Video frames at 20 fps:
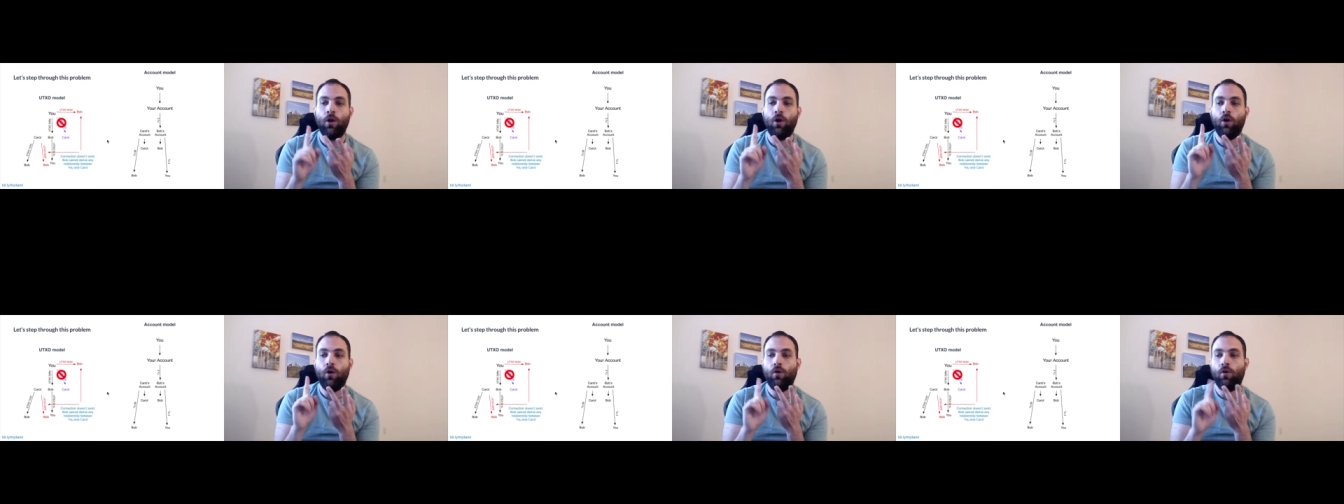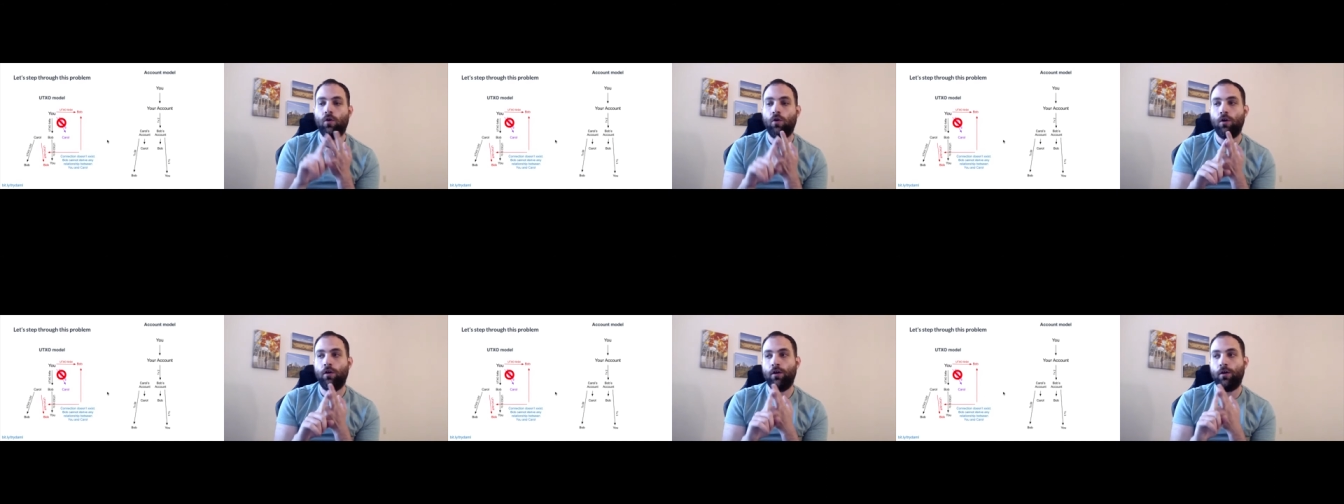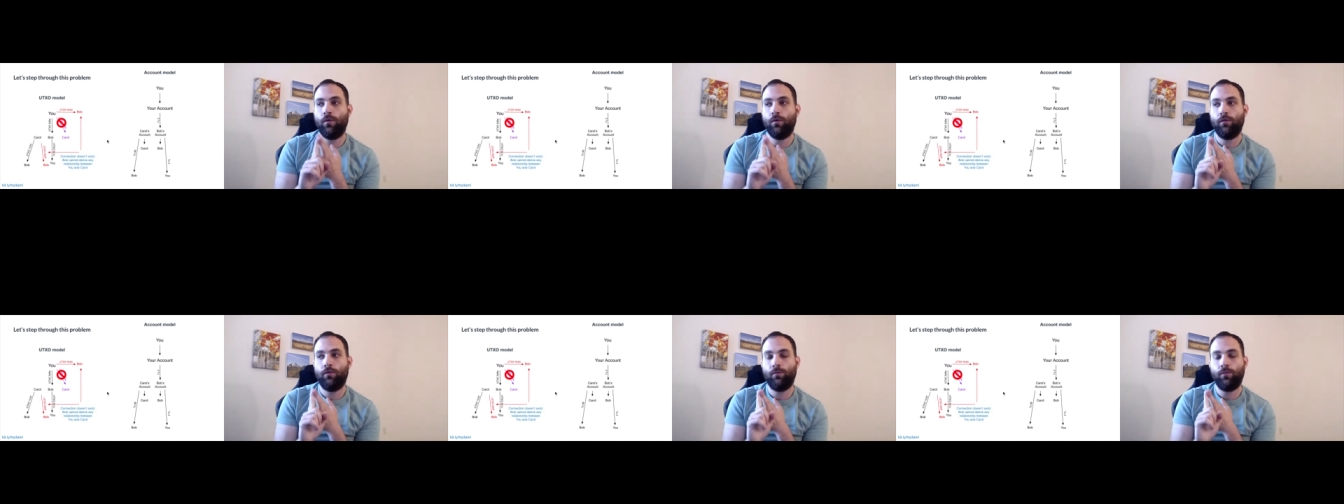or it
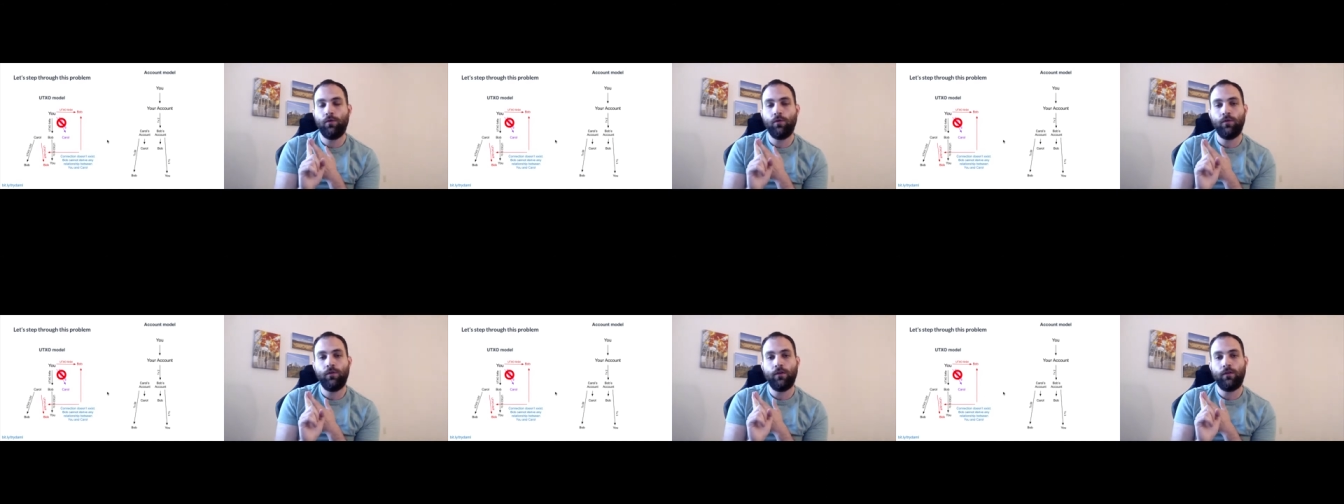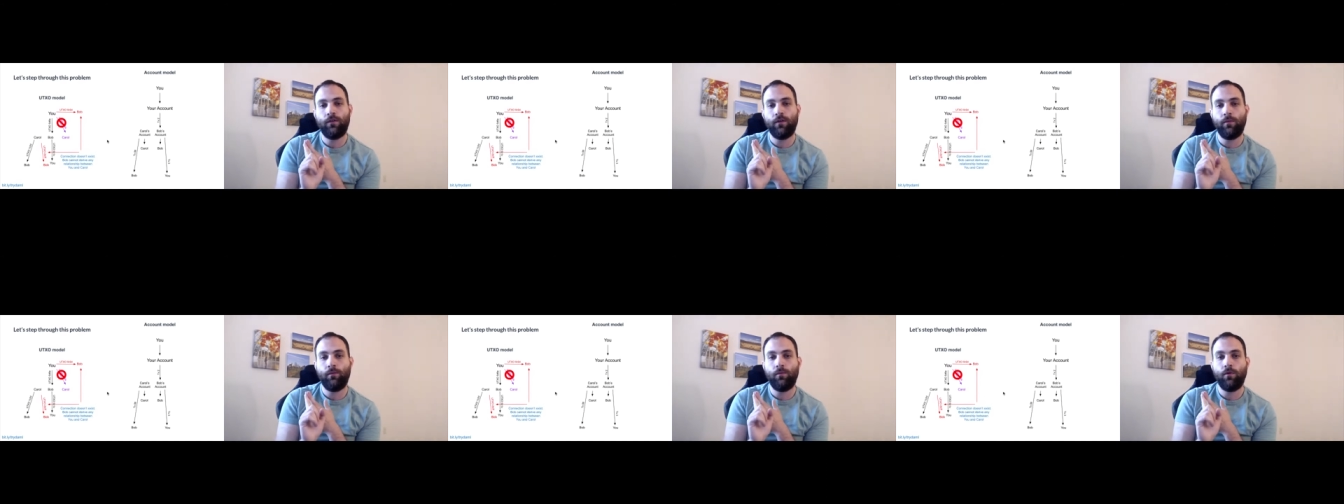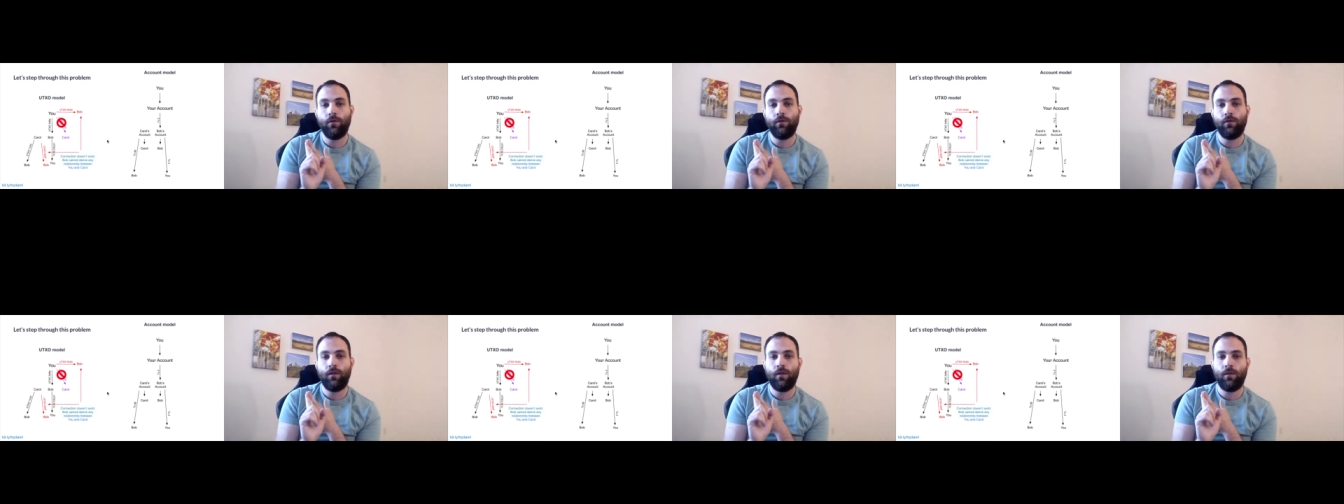was pruned at some
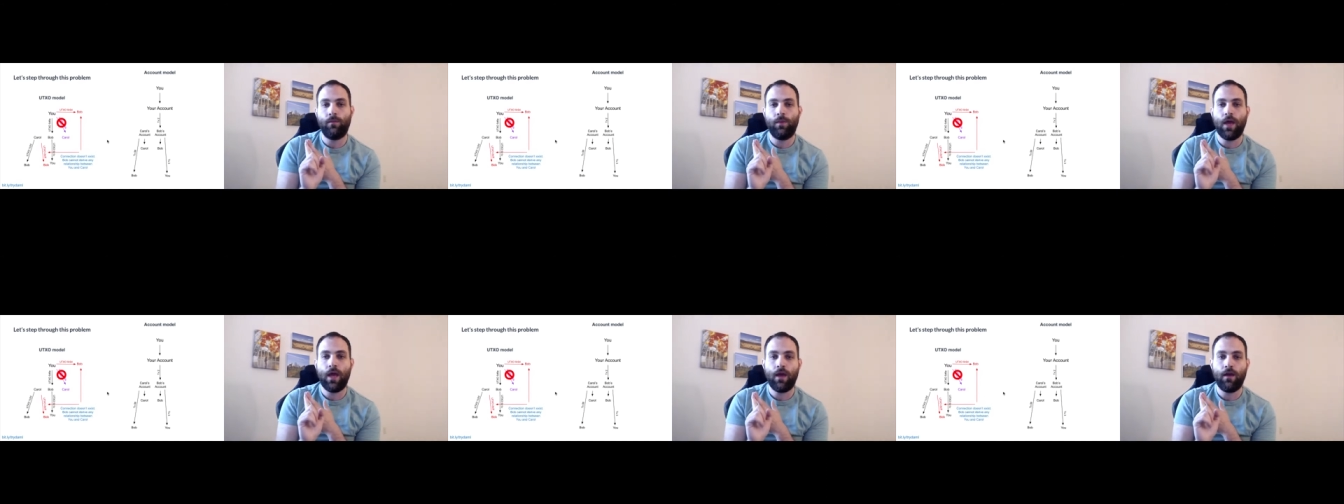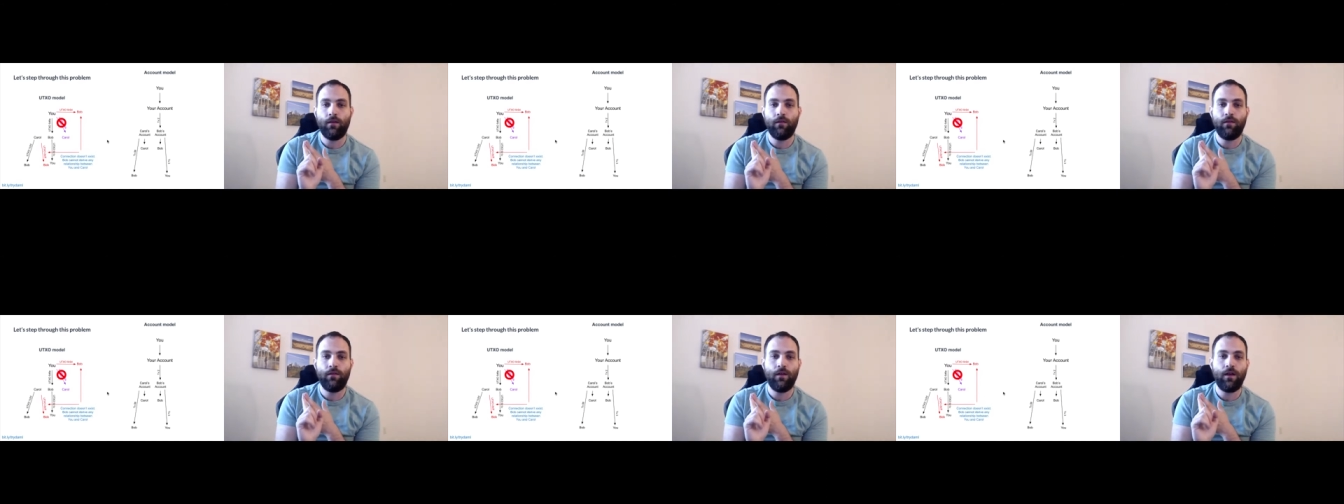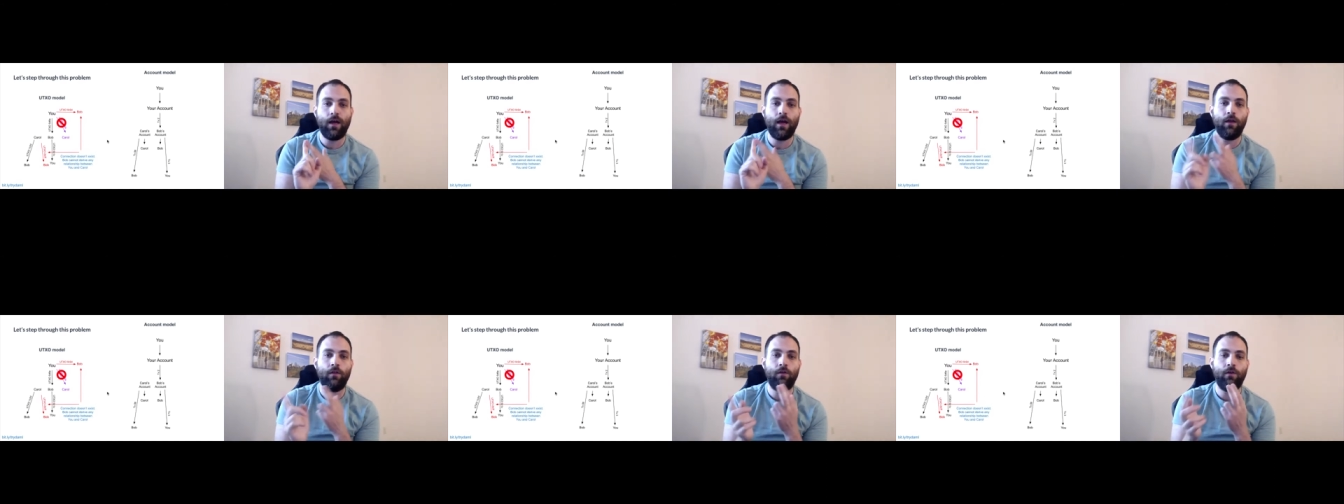point in the past. In
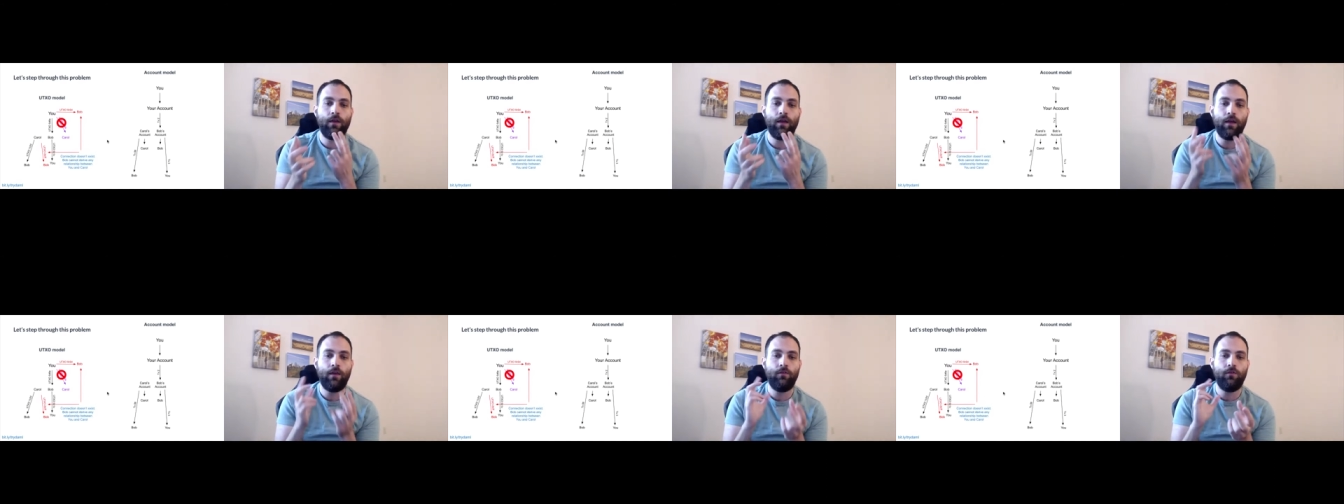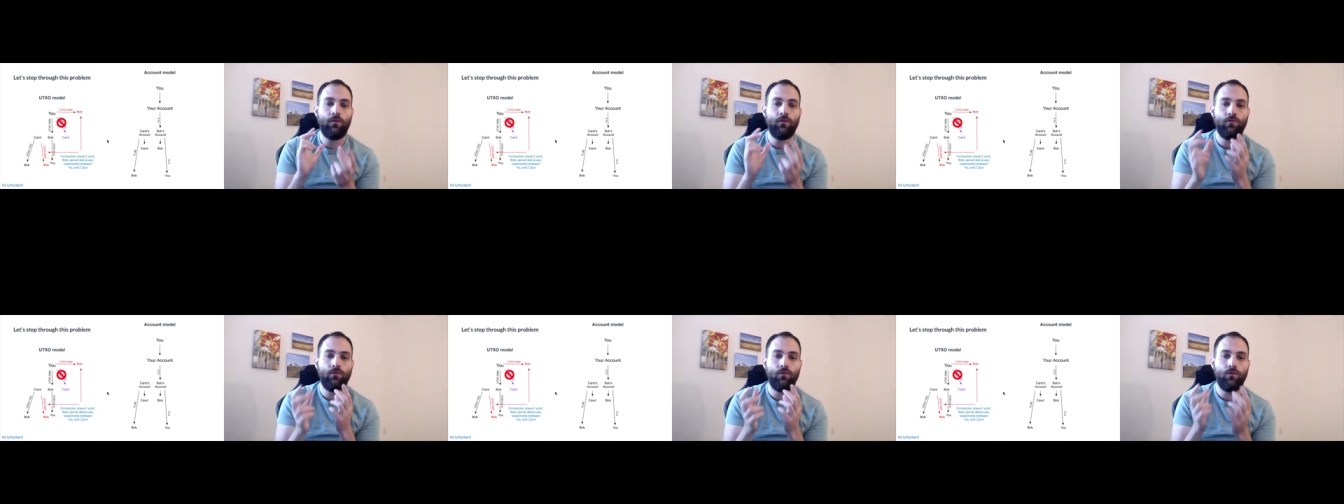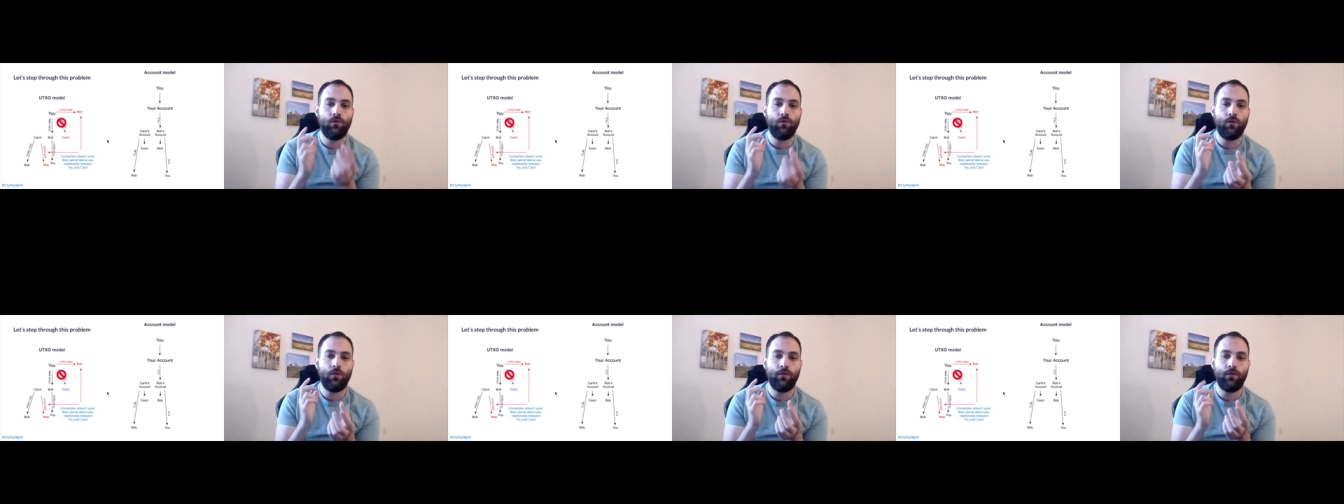either case, the
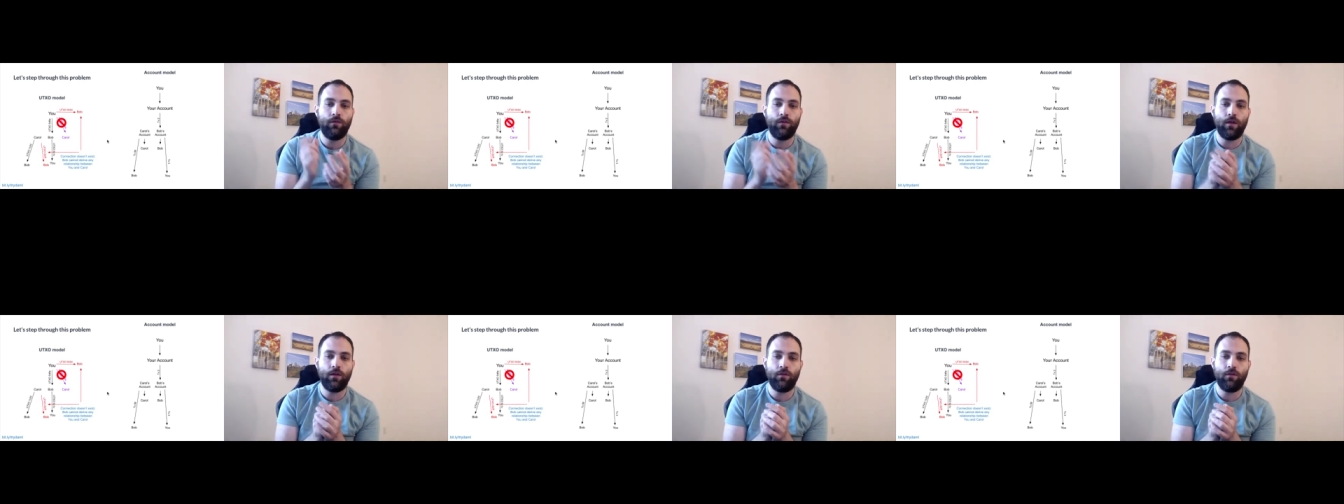rule is such